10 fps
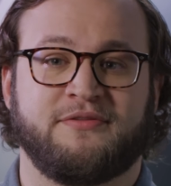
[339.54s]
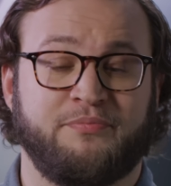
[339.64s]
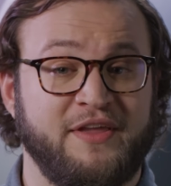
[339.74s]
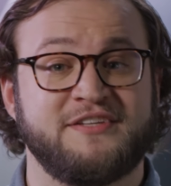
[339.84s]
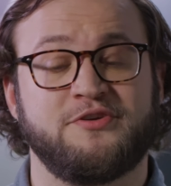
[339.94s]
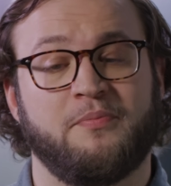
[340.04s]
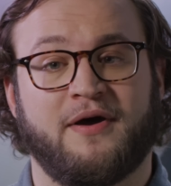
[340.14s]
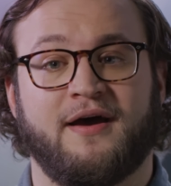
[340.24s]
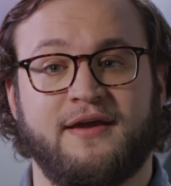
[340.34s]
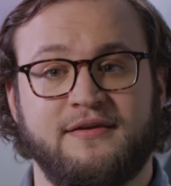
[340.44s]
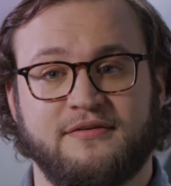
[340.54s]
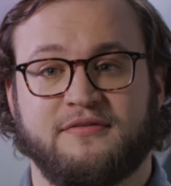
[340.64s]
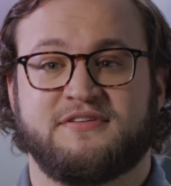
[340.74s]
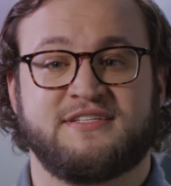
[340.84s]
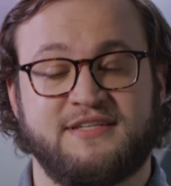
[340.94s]
the things you buy
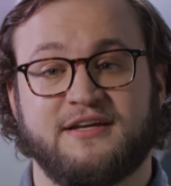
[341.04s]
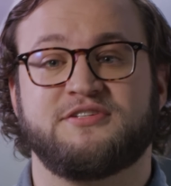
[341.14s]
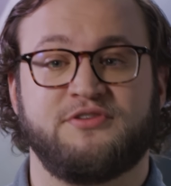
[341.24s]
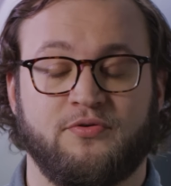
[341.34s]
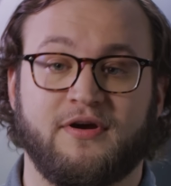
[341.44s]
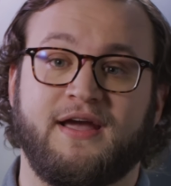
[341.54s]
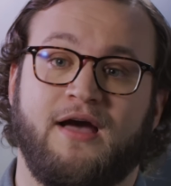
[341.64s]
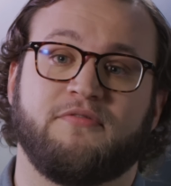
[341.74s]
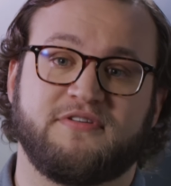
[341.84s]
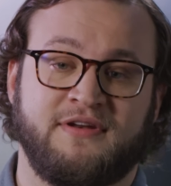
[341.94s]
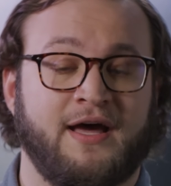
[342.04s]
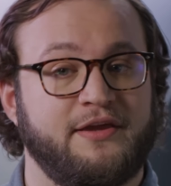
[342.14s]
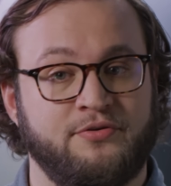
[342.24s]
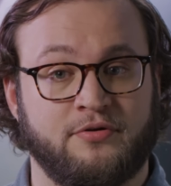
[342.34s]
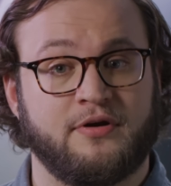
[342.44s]
stick to your account,
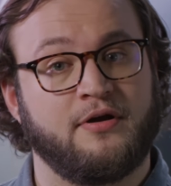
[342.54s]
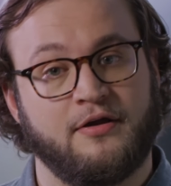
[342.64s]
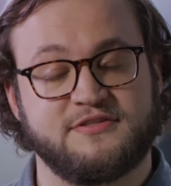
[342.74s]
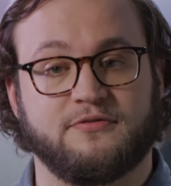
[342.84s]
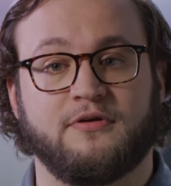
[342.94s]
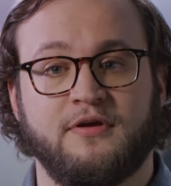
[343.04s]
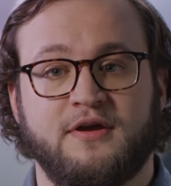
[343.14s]
not your console.